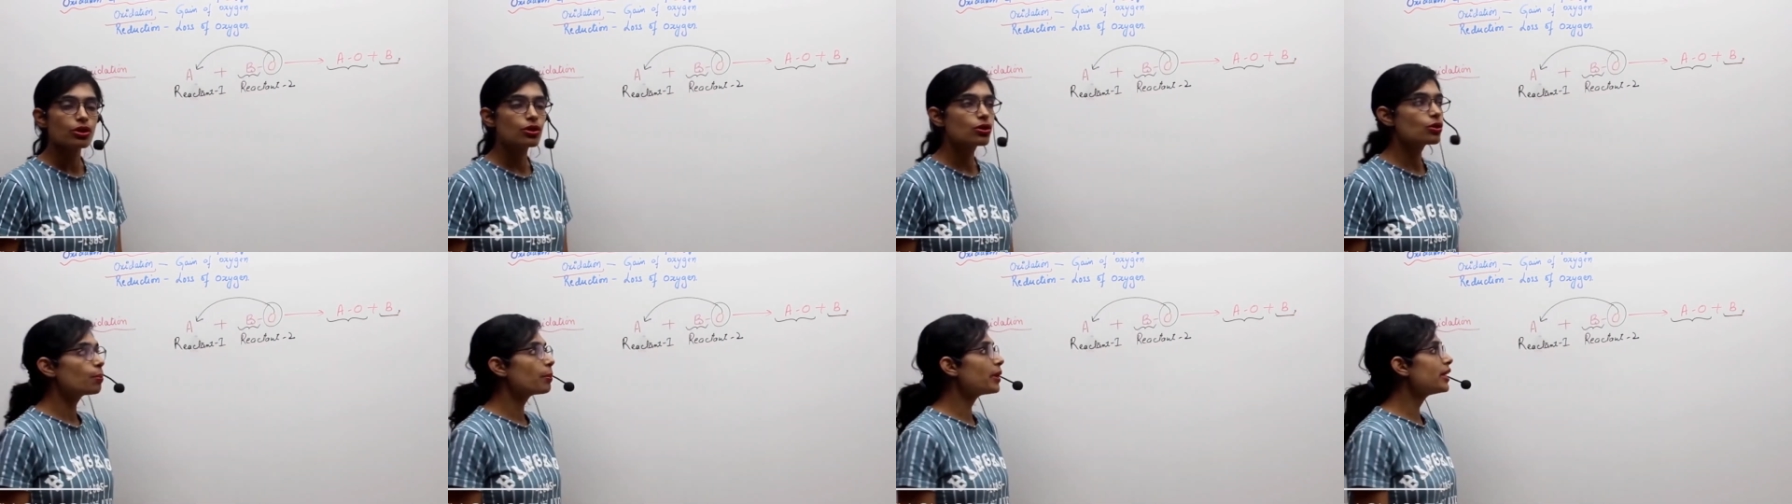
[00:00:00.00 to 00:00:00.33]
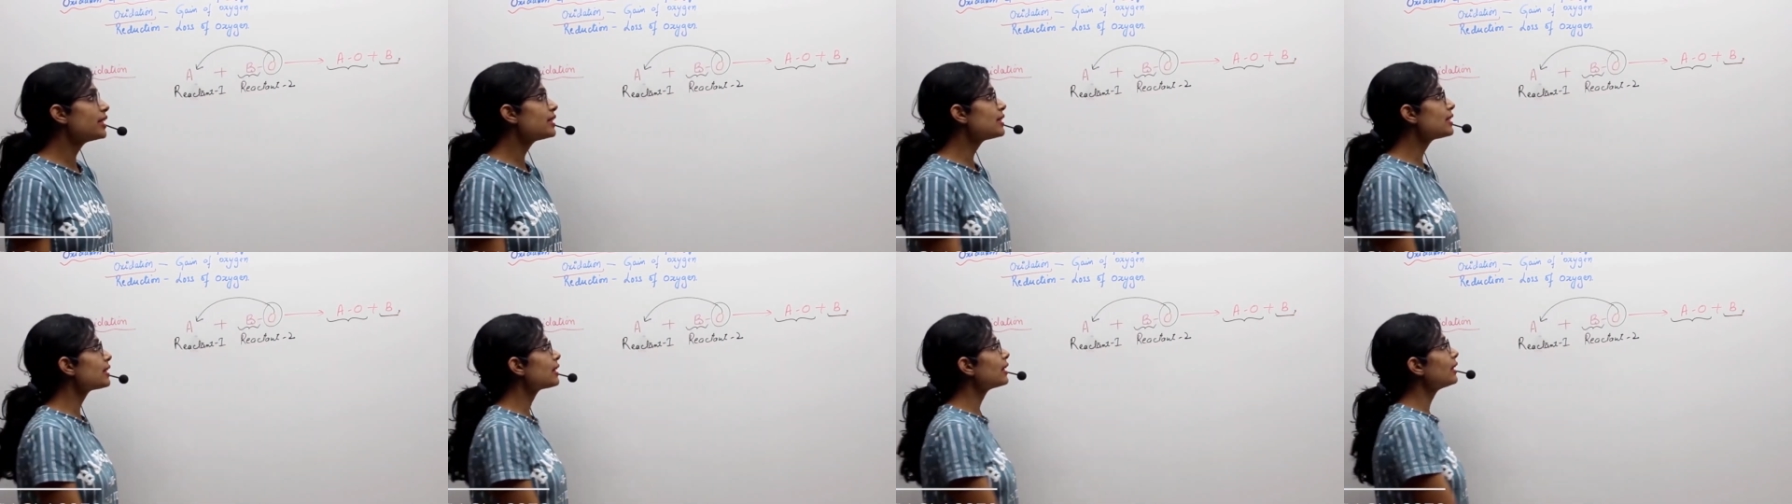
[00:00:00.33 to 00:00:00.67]
So
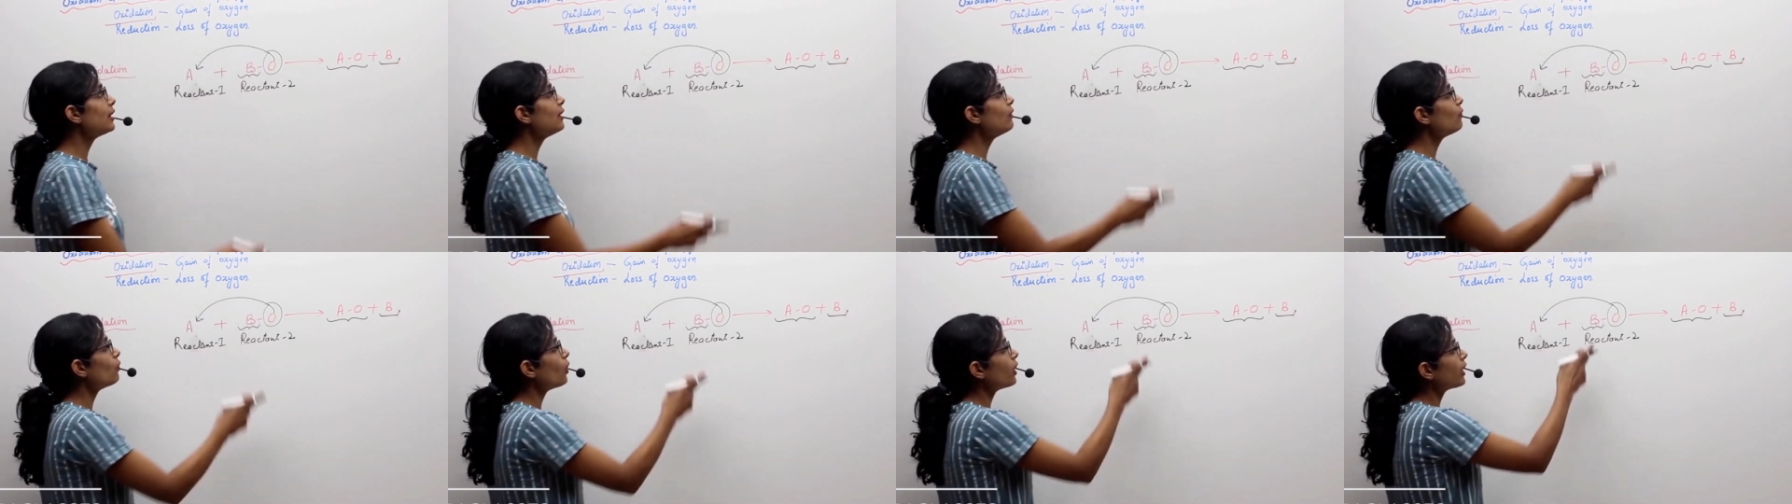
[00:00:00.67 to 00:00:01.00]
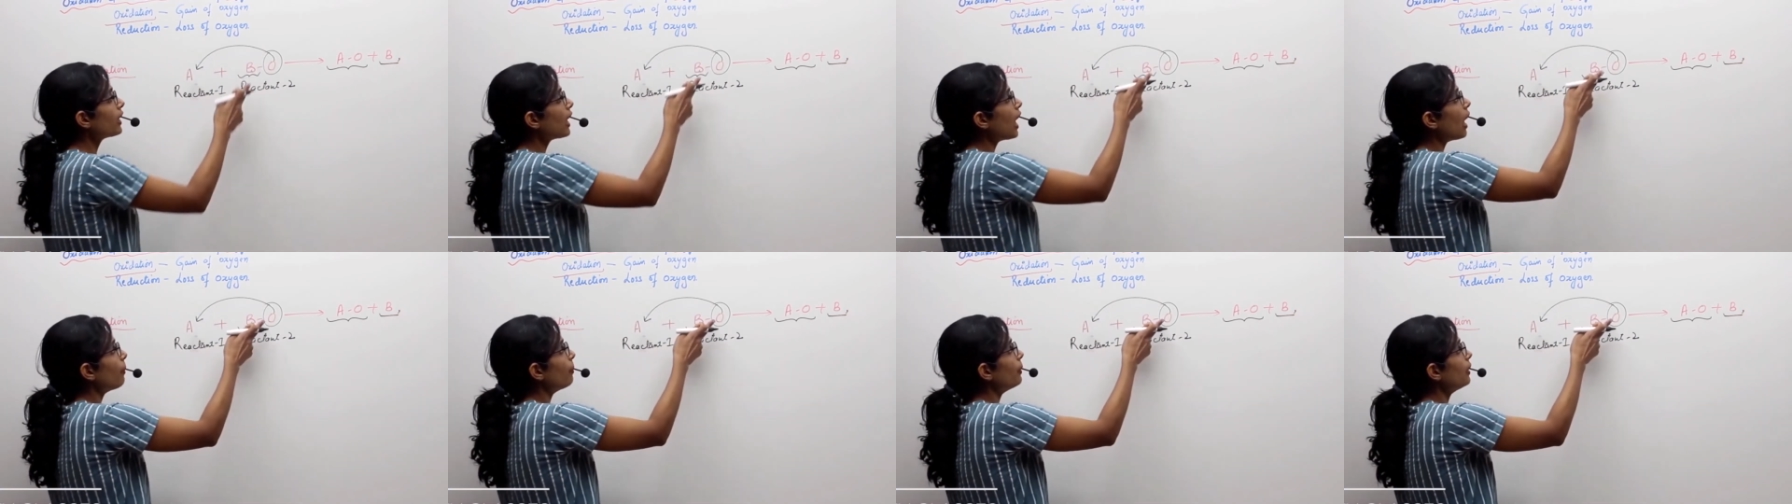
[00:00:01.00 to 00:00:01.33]
basically
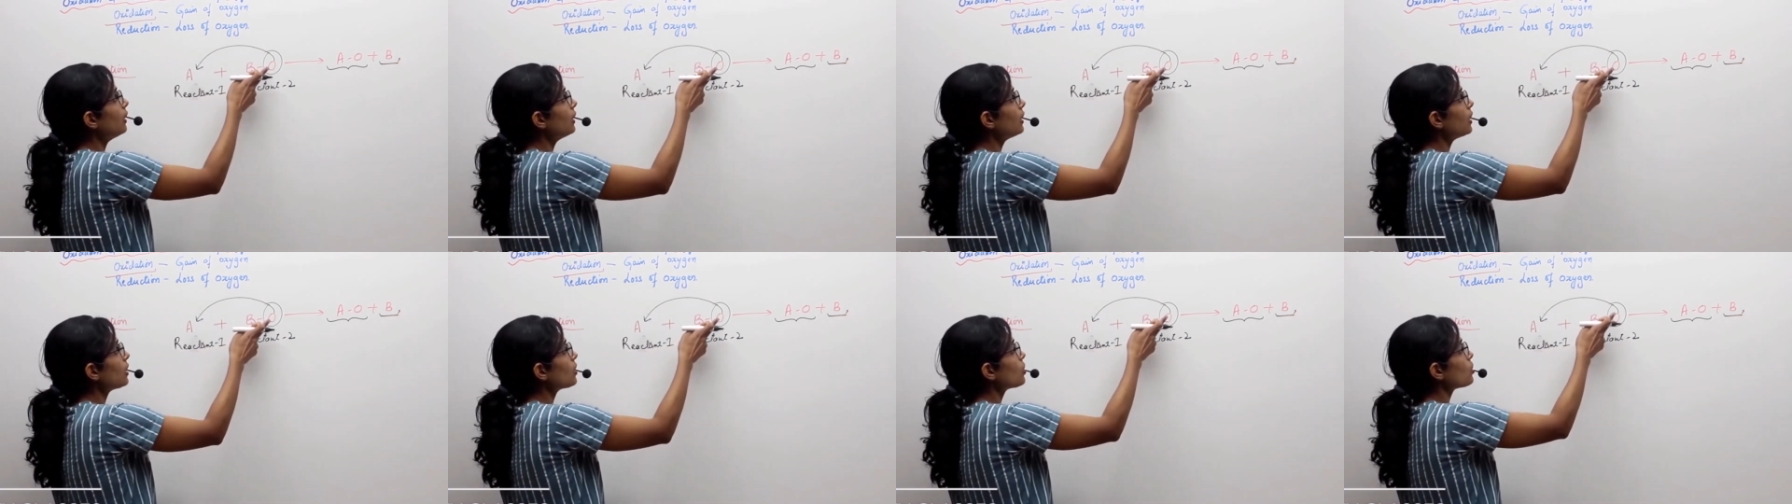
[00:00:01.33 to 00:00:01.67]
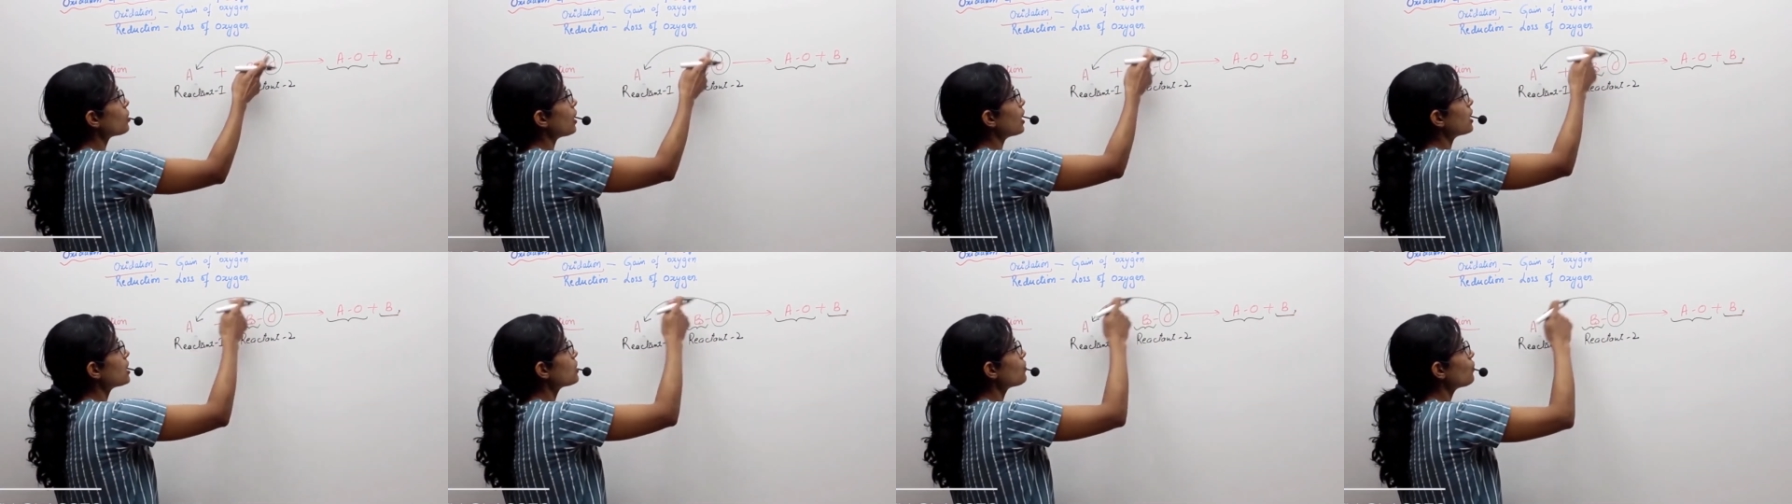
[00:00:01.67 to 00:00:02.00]
what happened, the
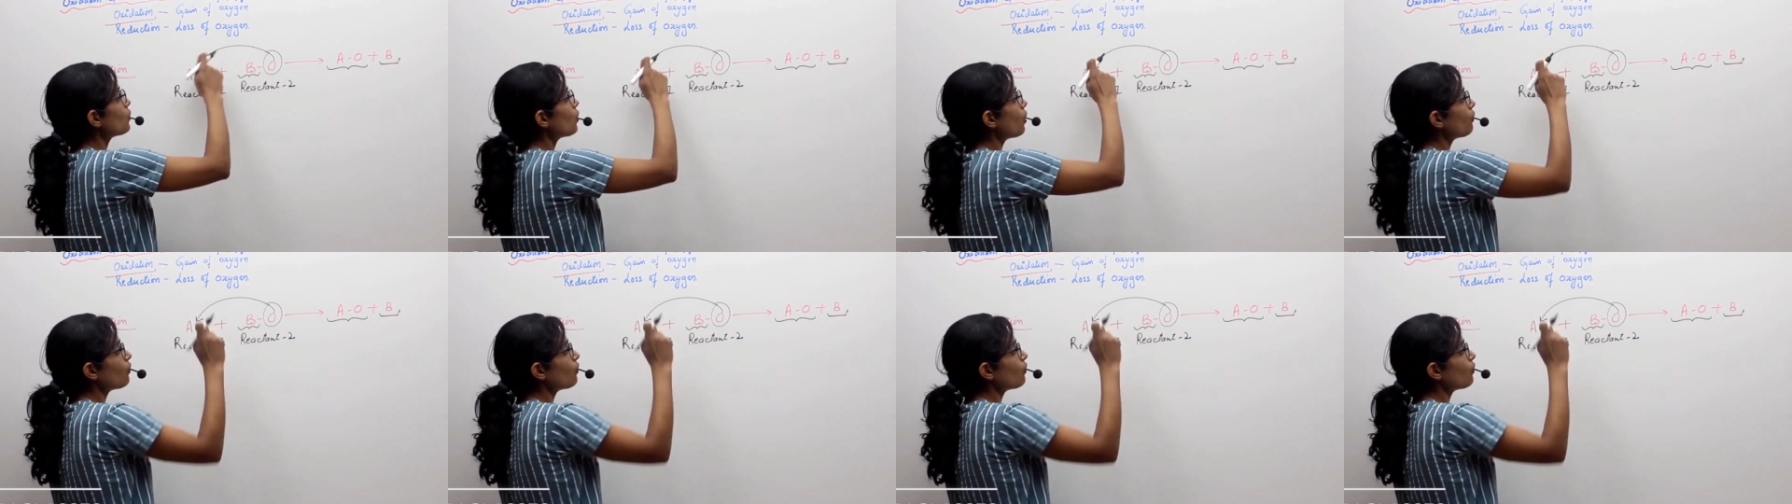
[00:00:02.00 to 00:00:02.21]
transfer